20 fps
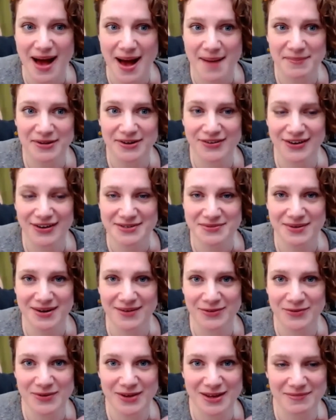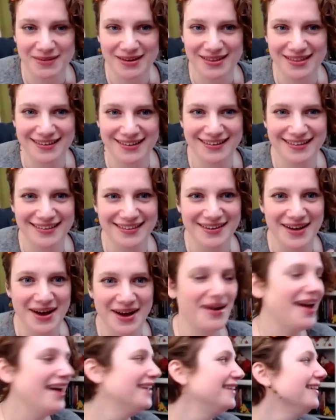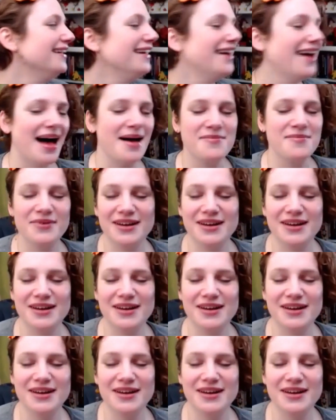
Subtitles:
So I'm happy, Grace, whenever you give me the go ahead.